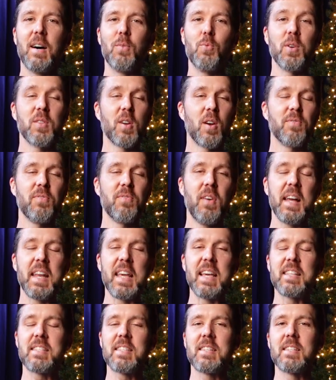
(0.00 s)
with our
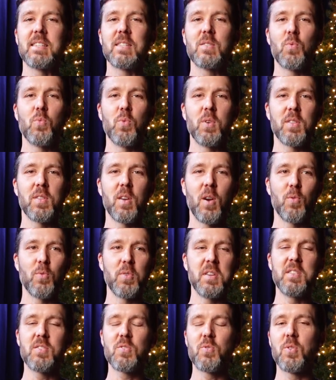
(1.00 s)
finances, with our
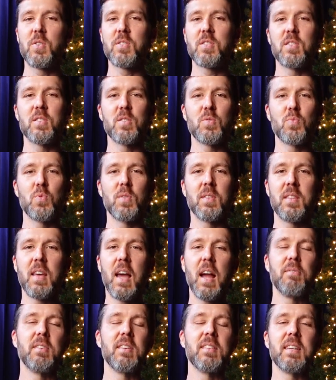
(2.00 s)
resources, with
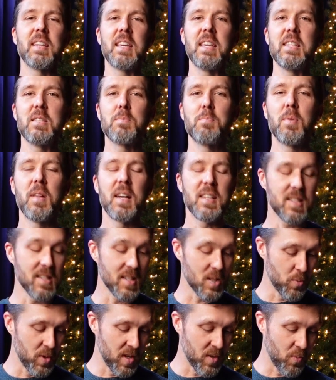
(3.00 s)
everything he's blessed
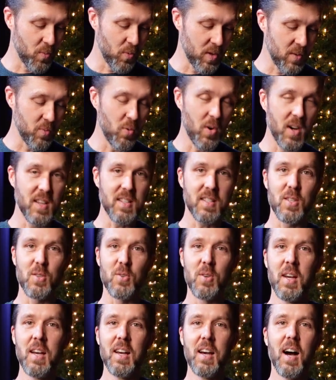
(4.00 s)
us with. We want
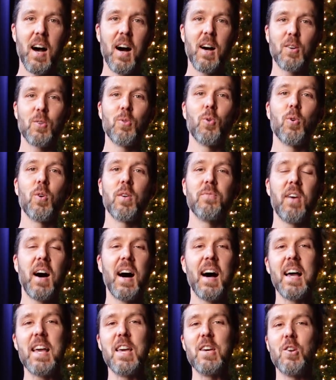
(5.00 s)
to
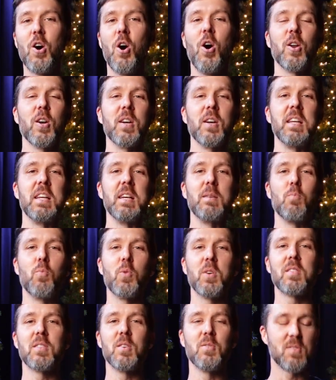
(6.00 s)
glorify and honor him
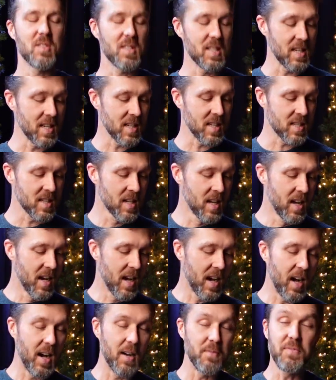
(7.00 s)
with those things.
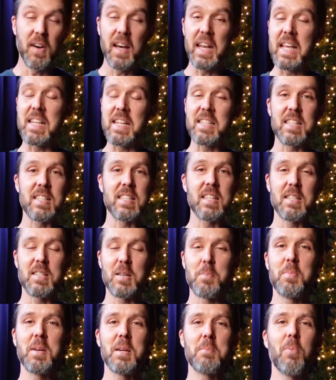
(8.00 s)
Finances is
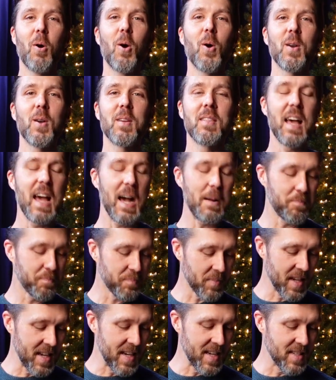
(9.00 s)
a big part of
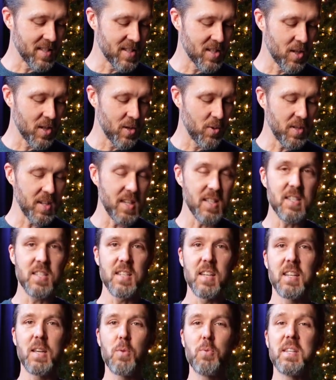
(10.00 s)
that. And so each
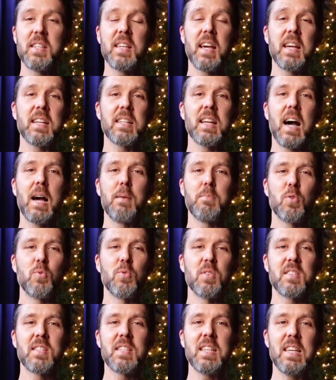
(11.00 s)
Sunday we take time to
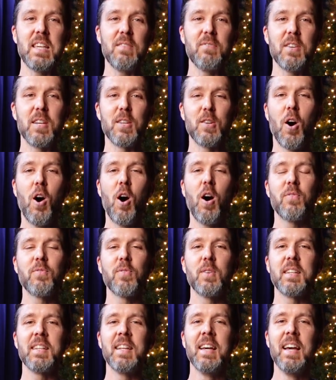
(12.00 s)
receive an
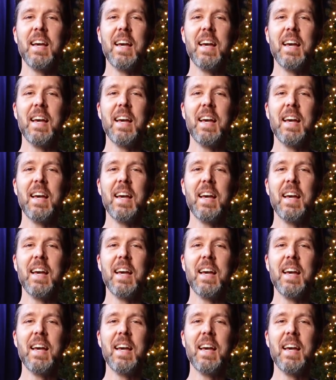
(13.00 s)
offering.